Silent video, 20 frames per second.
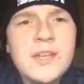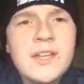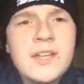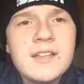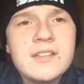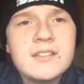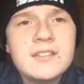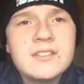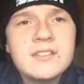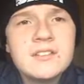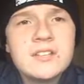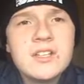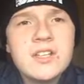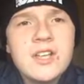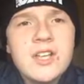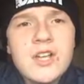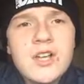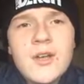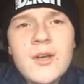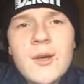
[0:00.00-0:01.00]
days
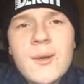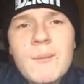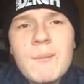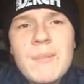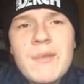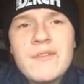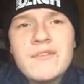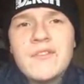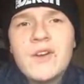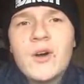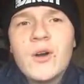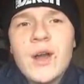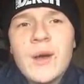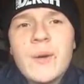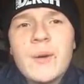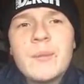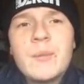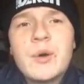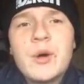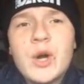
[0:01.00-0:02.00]
before
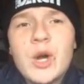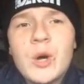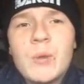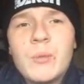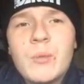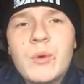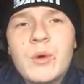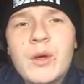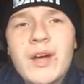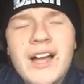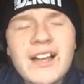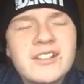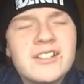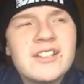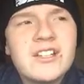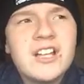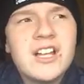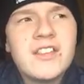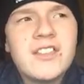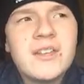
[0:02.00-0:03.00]
our prom.
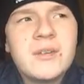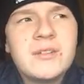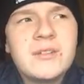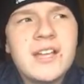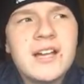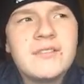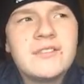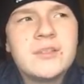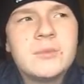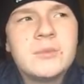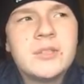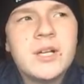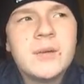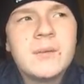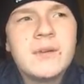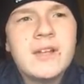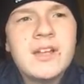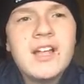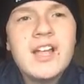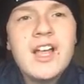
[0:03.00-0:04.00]
Actually no, I think it was after prom.
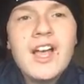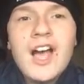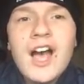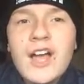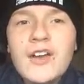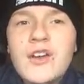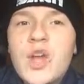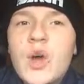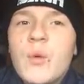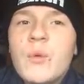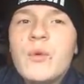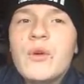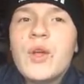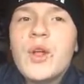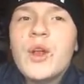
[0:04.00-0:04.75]
I don't